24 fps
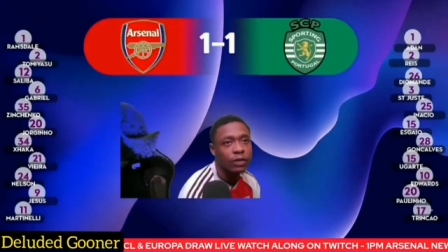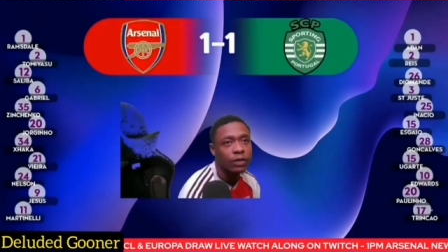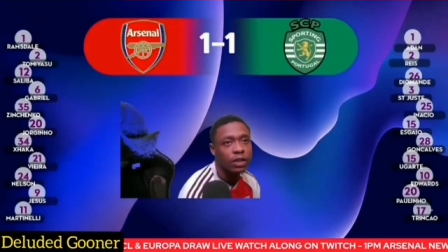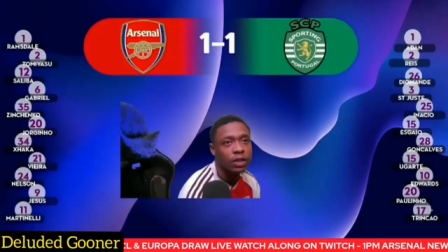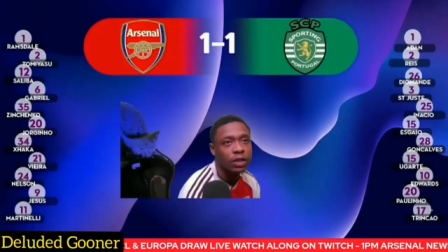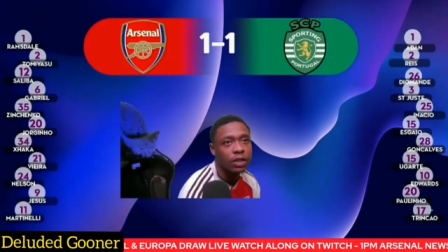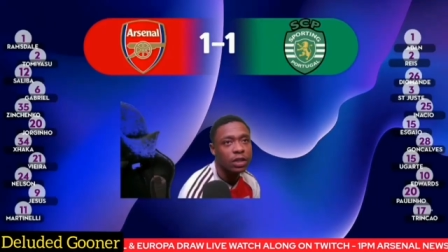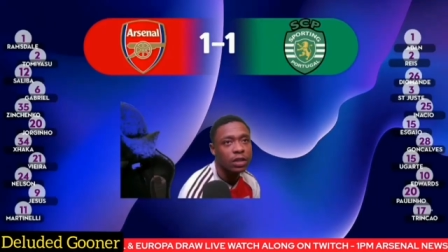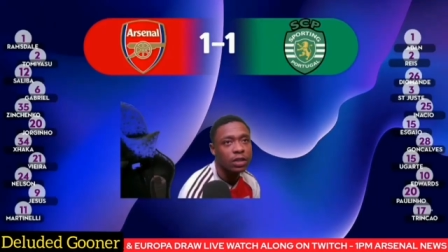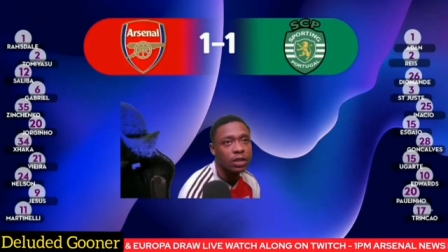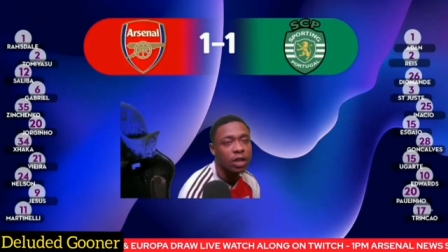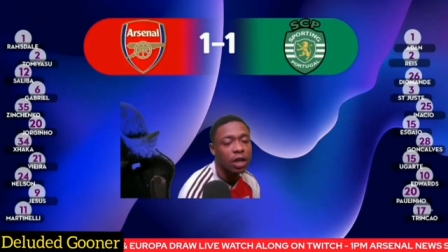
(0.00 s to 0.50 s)

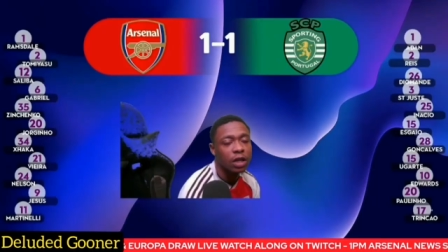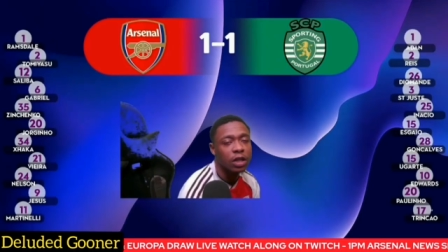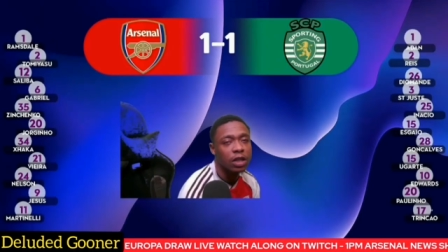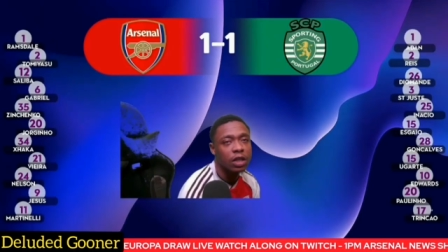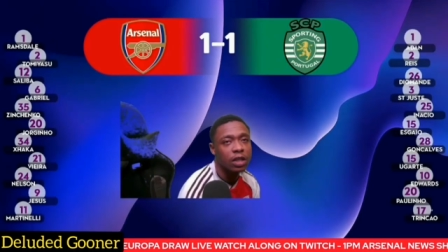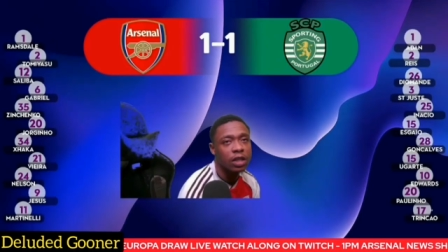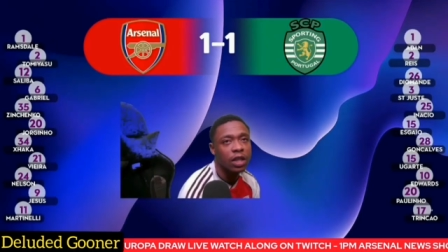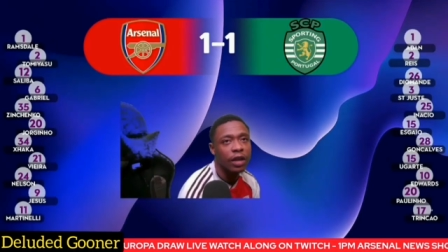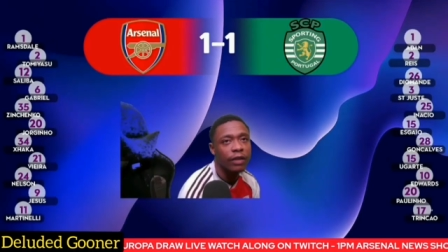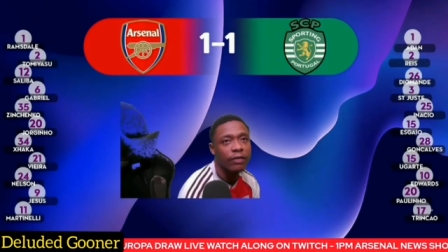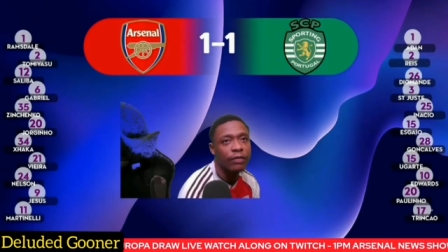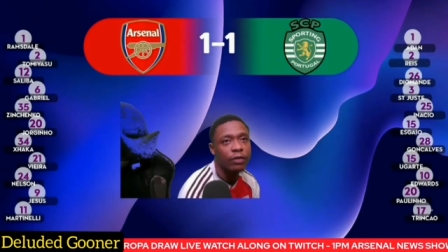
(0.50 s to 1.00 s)
Is it sudden
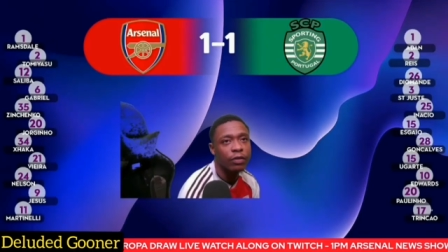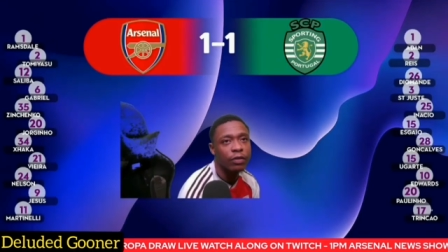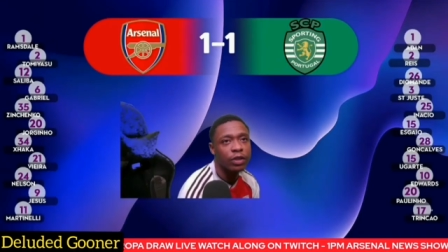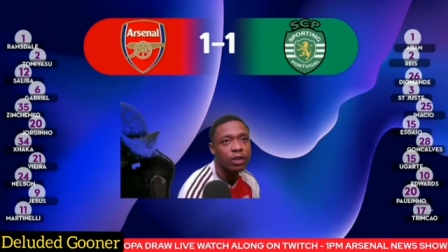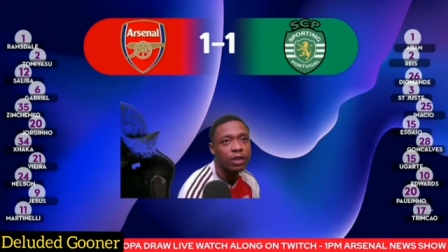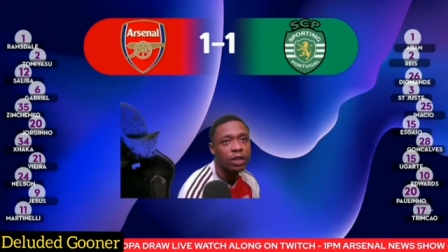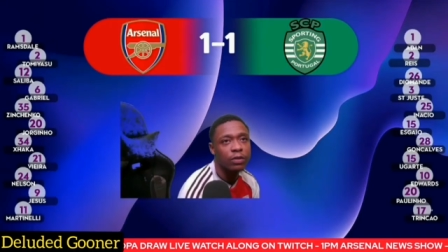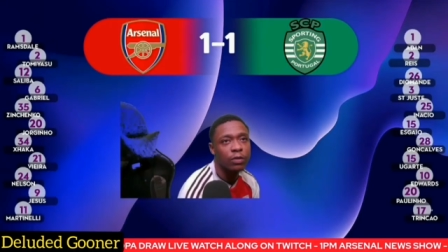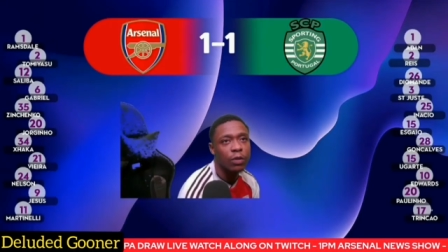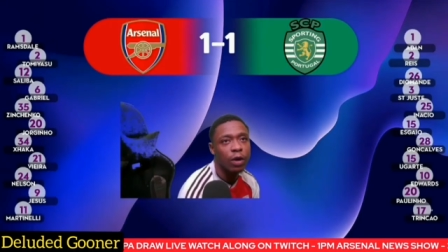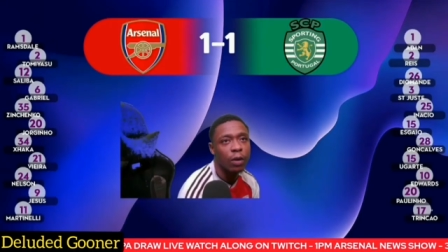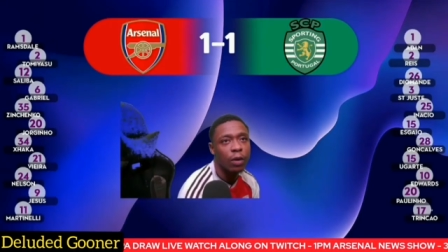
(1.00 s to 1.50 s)
death or is
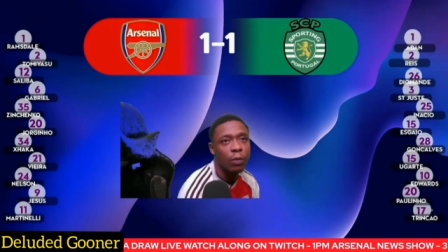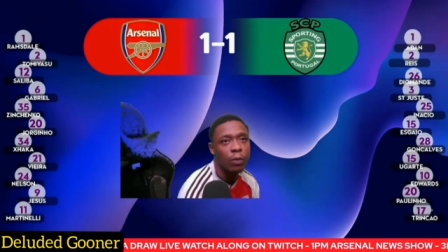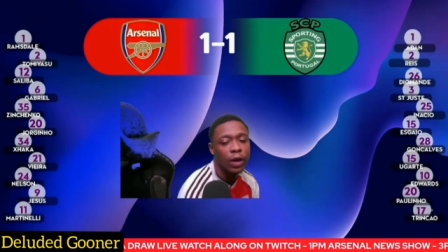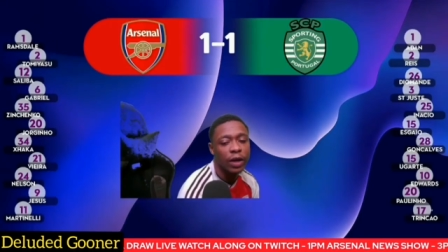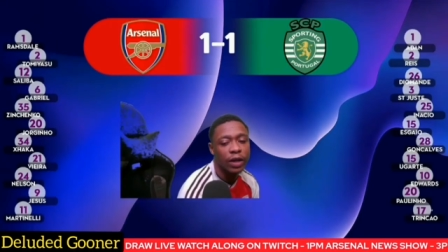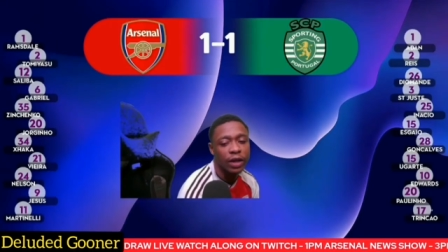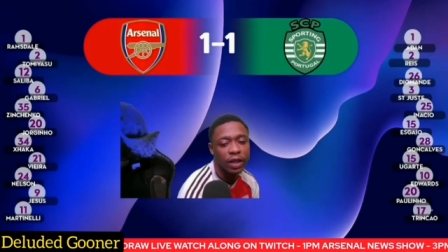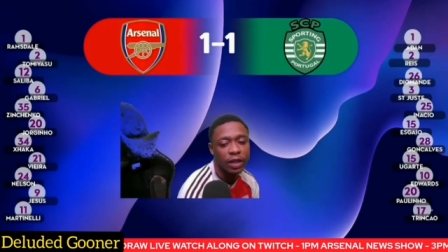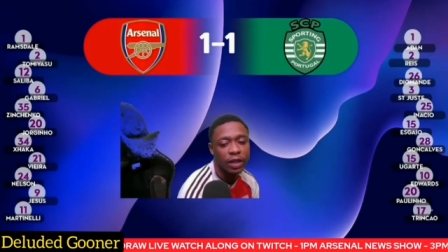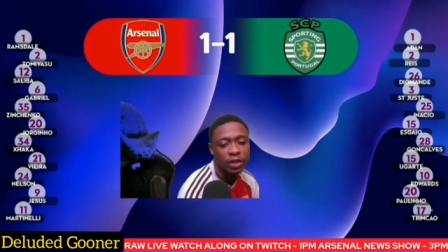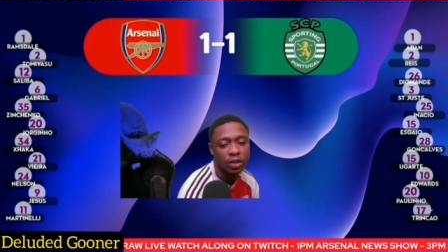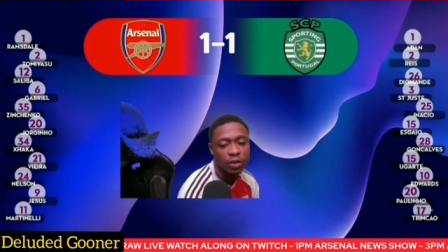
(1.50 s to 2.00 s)
it one where
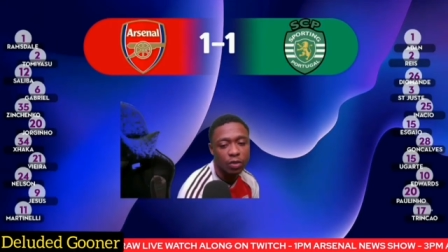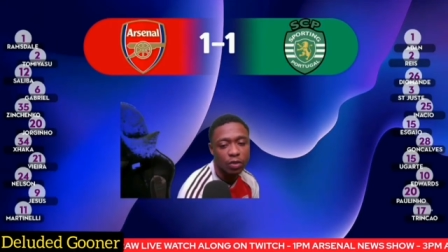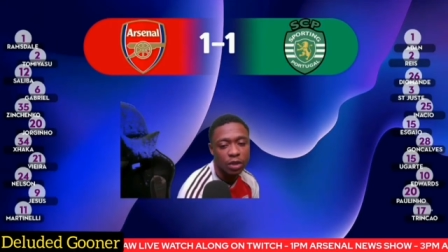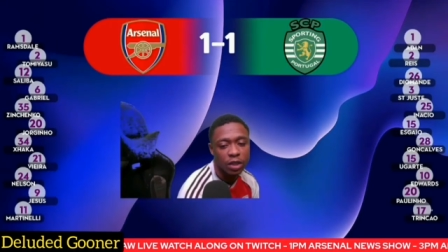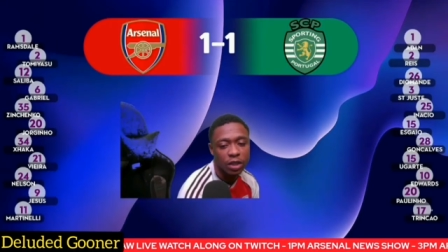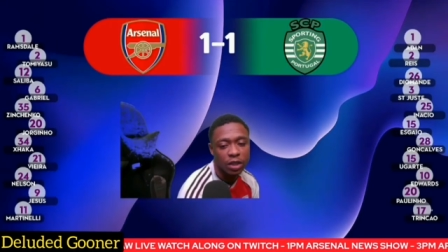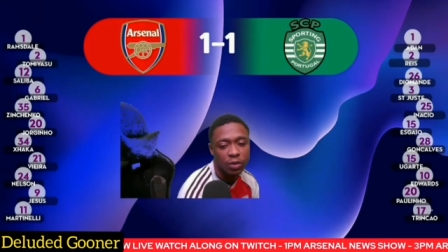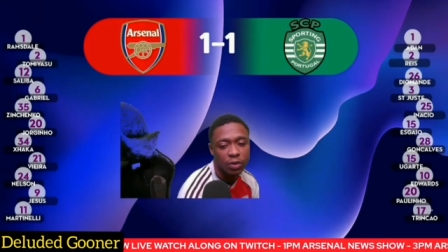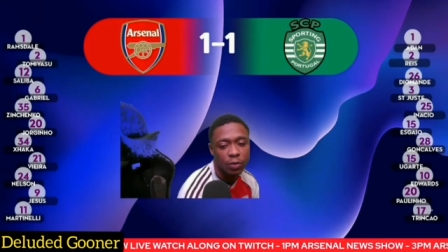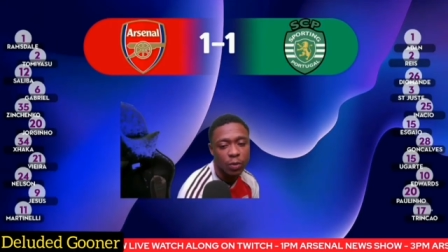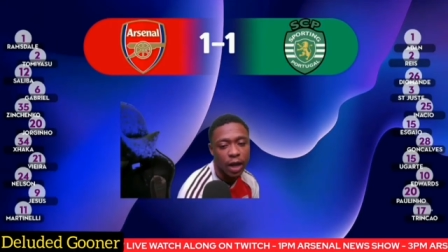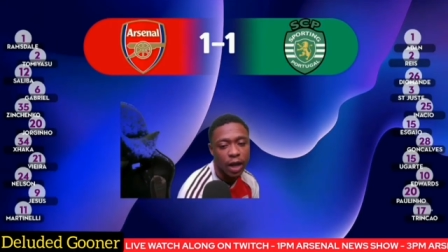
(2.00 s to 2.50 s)
they scored
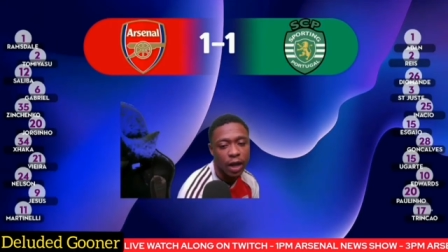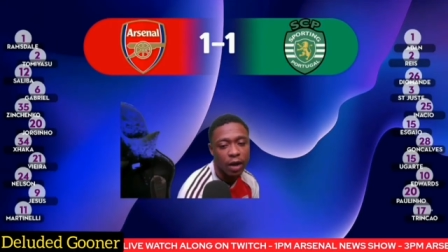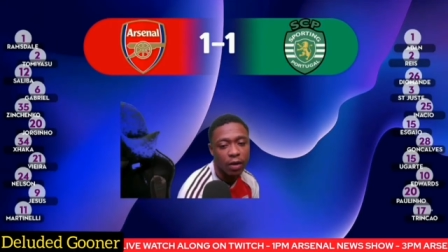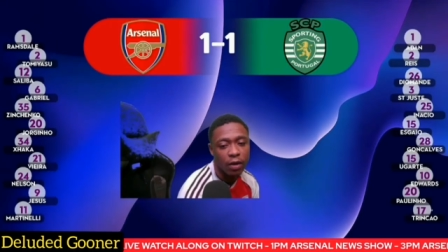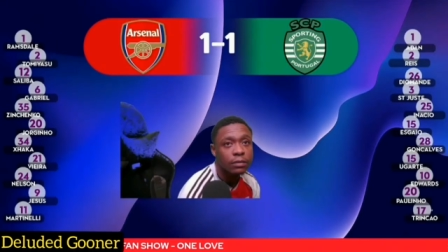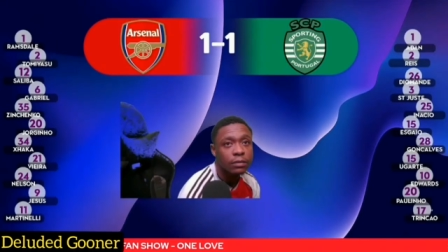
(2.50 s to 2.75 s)
this We're out?